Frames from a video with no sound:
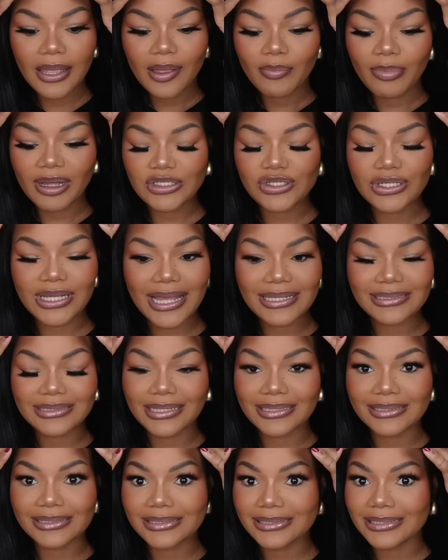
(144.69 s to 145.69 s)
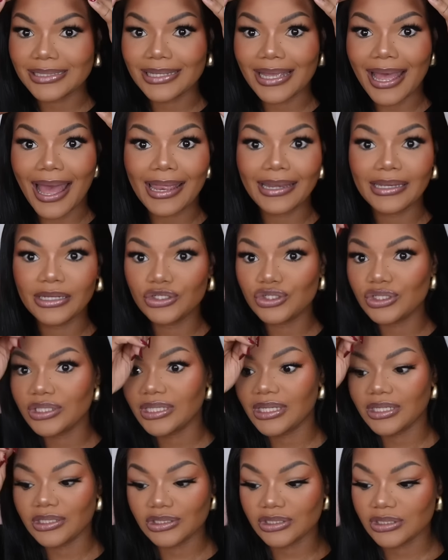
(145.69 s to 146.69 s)
But you guys can see, I literally
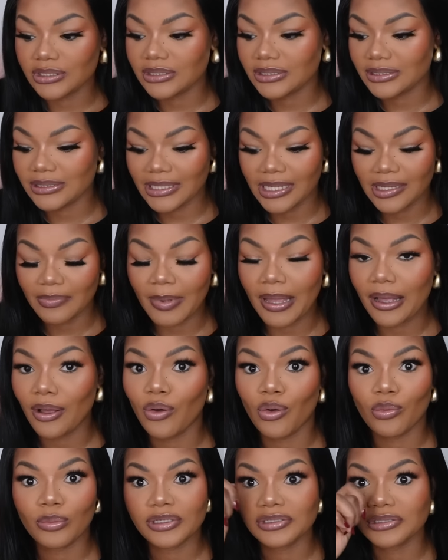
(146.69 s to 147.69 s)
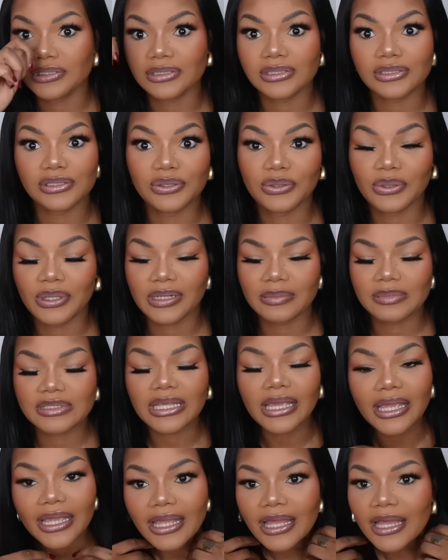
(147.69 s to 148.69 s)
can just take my comb and just, you know what I'm
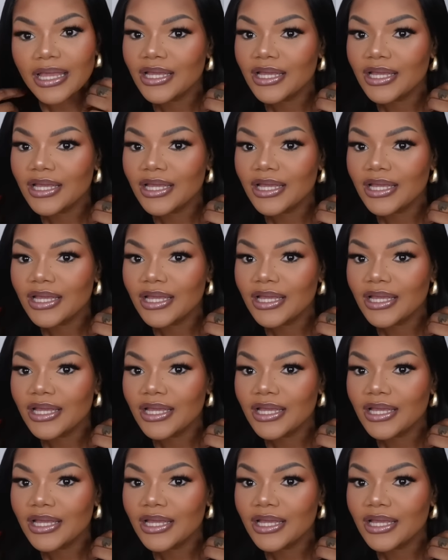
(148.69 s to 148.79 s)
saying.